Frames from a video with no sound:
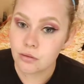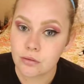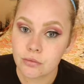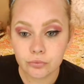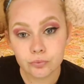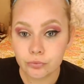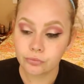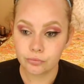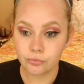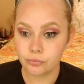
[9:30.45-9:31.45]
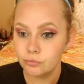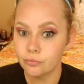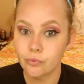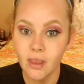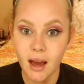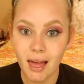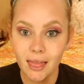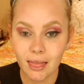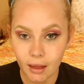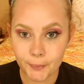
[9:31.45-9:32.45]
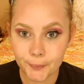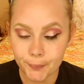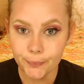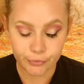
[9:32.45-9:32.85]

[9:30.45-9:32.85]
to really accentuate my brows.